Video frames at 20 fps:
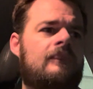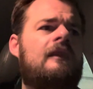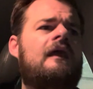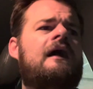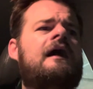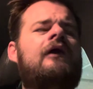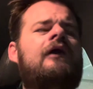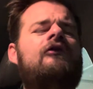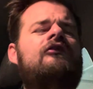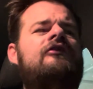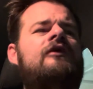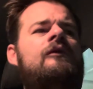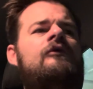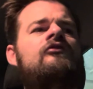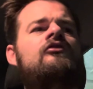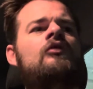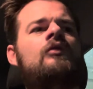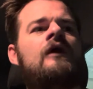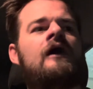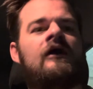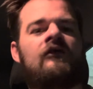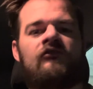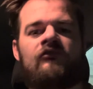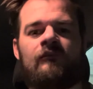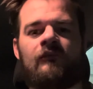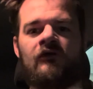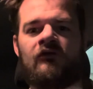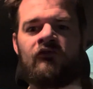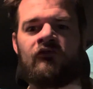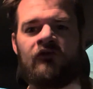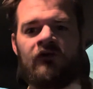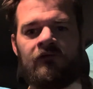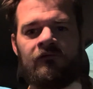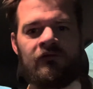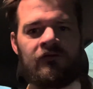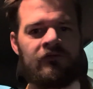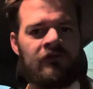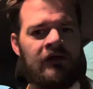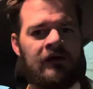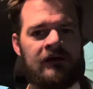I wish they would do customer
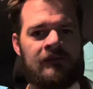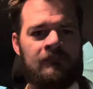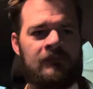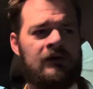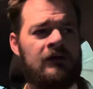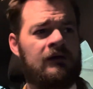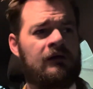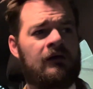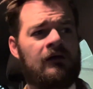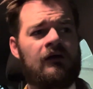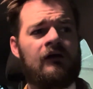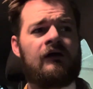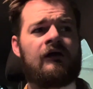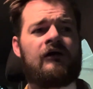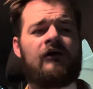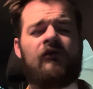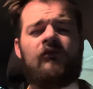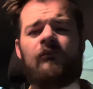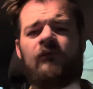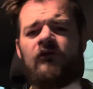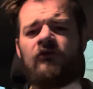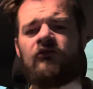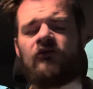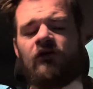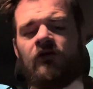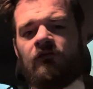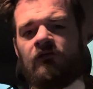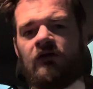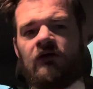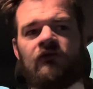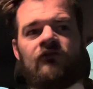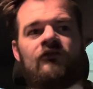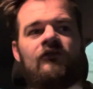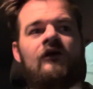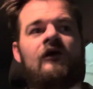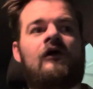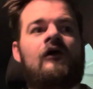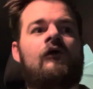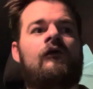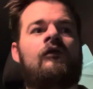service like me. Customer service,
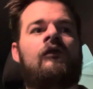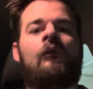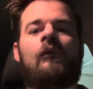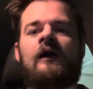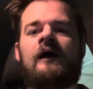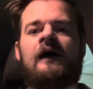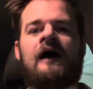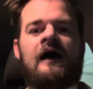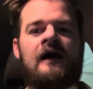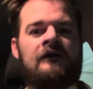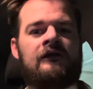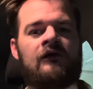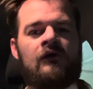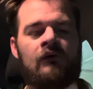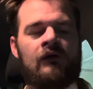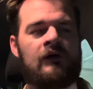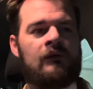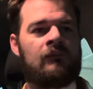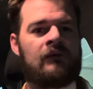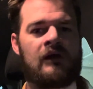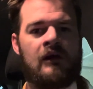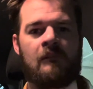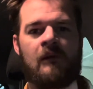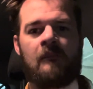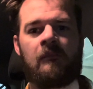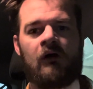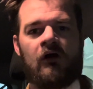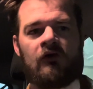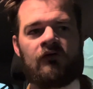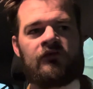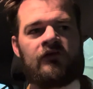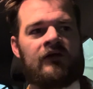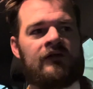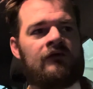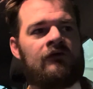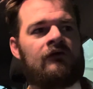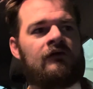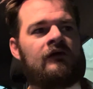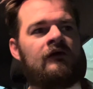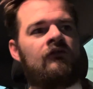the way I do it when I'm a
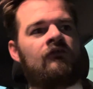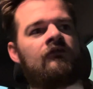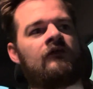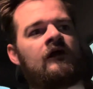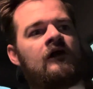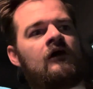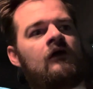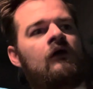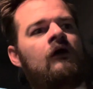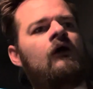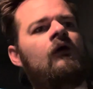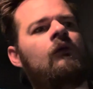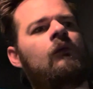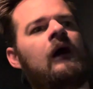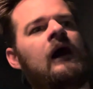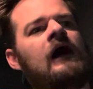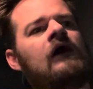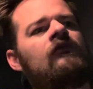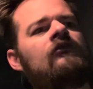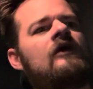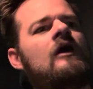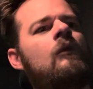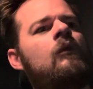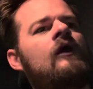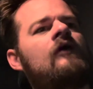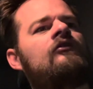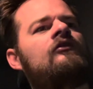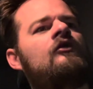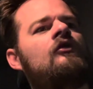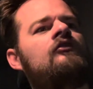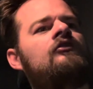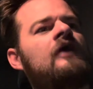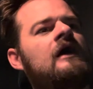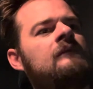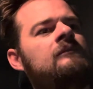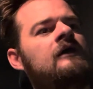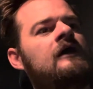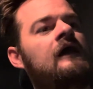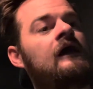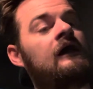bartender, is they go, oh, how's that West Coast
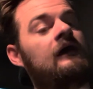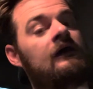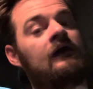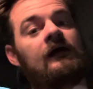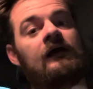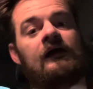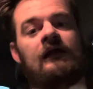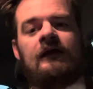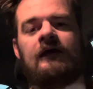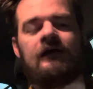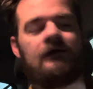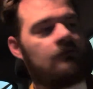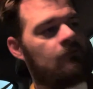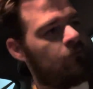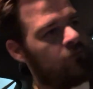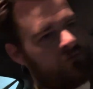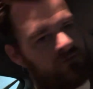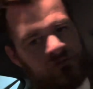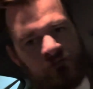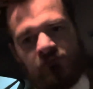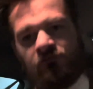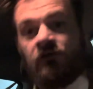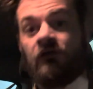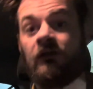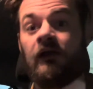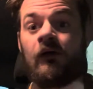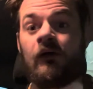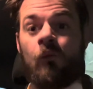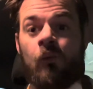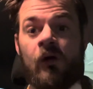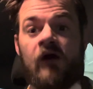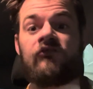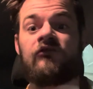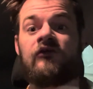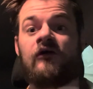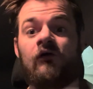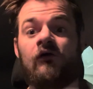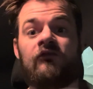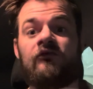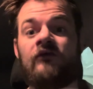IPA? And I go, well, if you like West
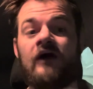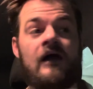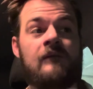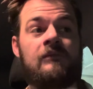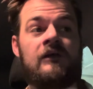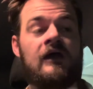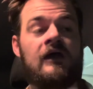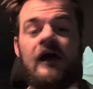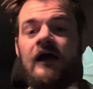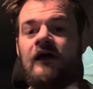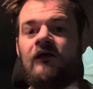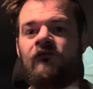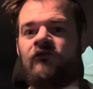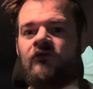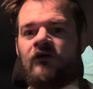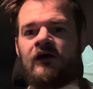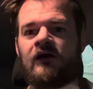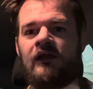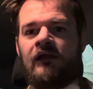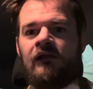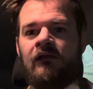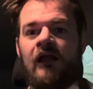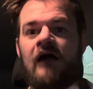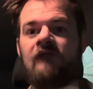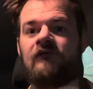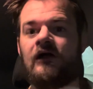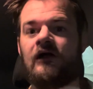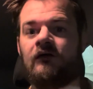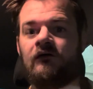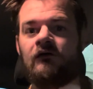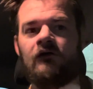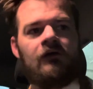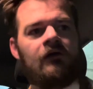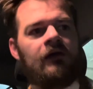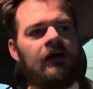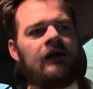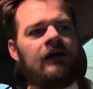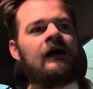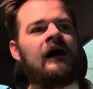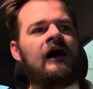Coast IPAs, you're going to love it.
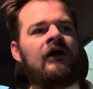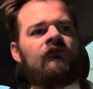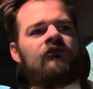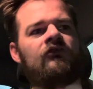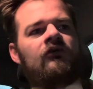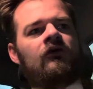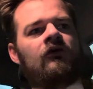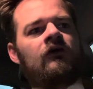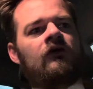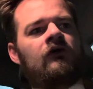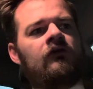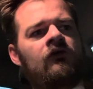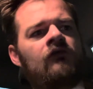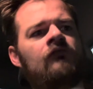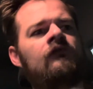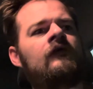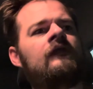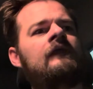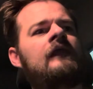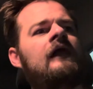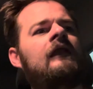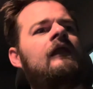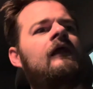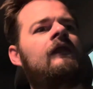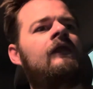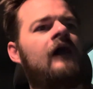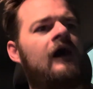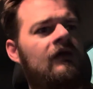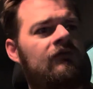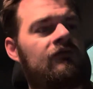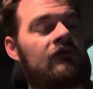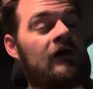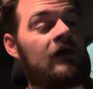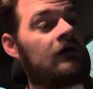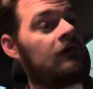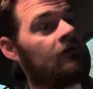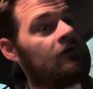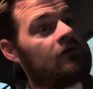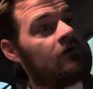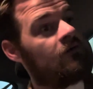Hey, how's your vanilla latte?
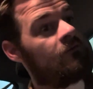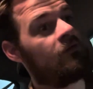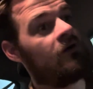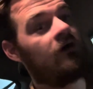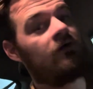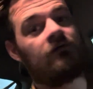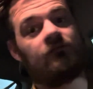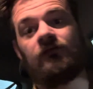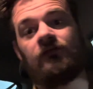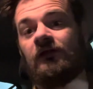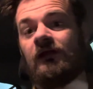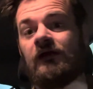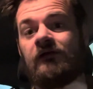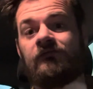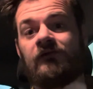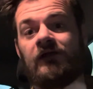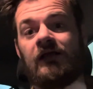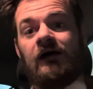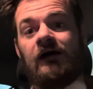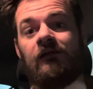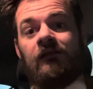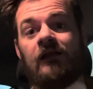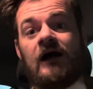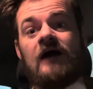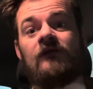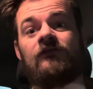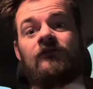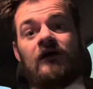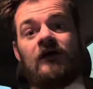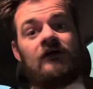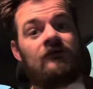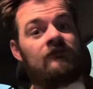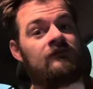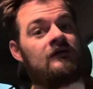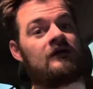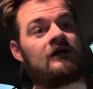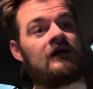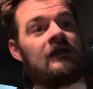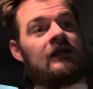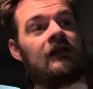Well, if you like vanilla lattes, you're
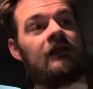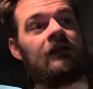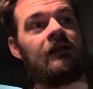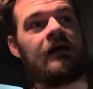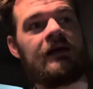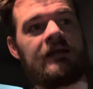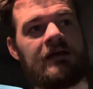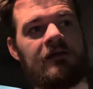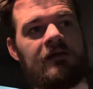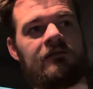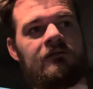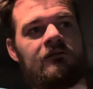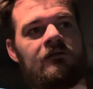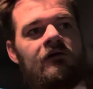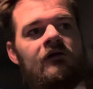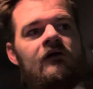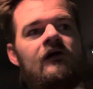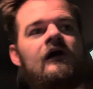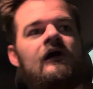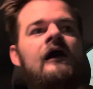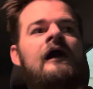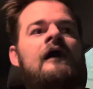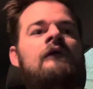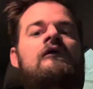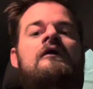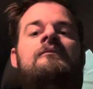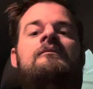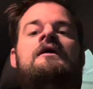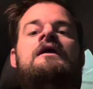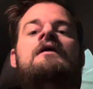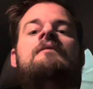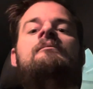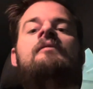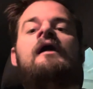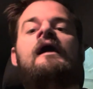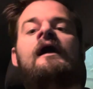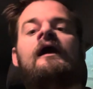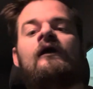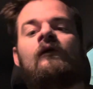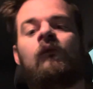going to like it. I repeat
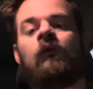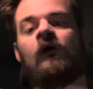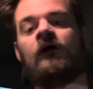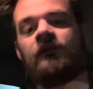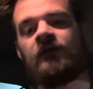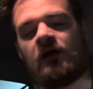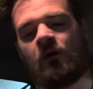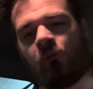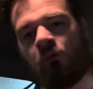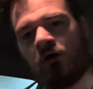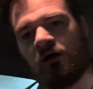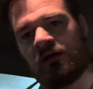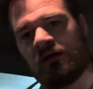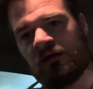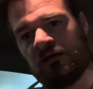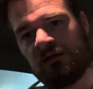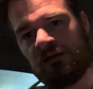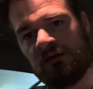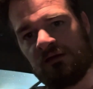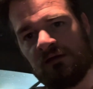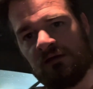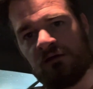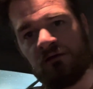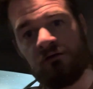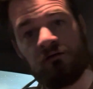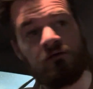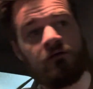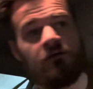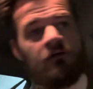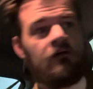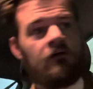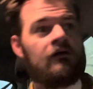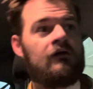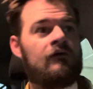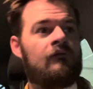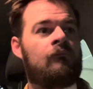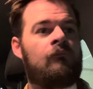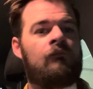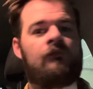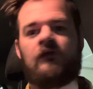back what they want to hear.
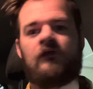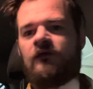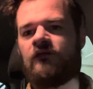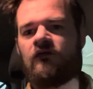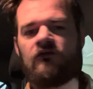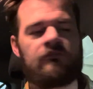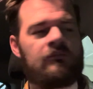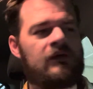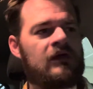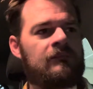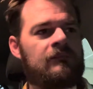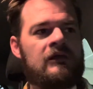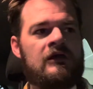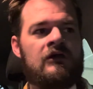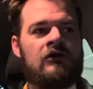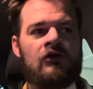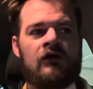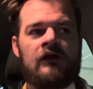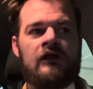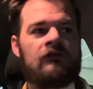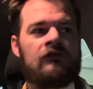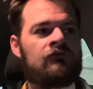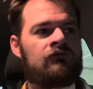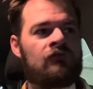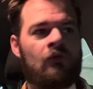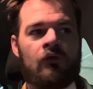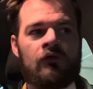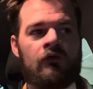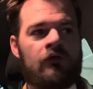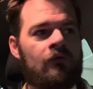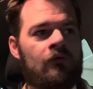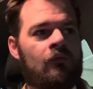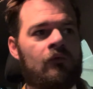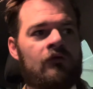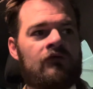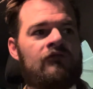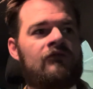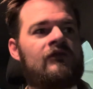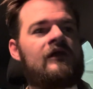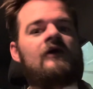Did this make me good at door-to-door
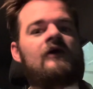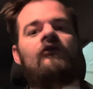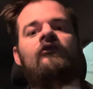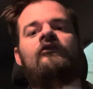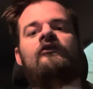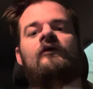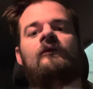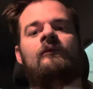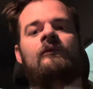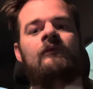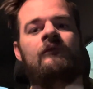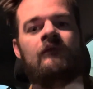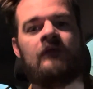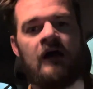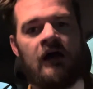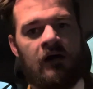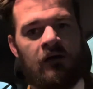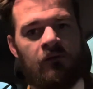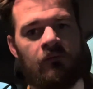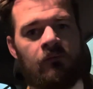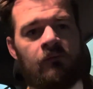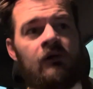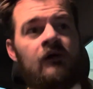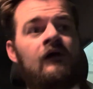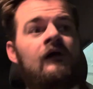sales? No.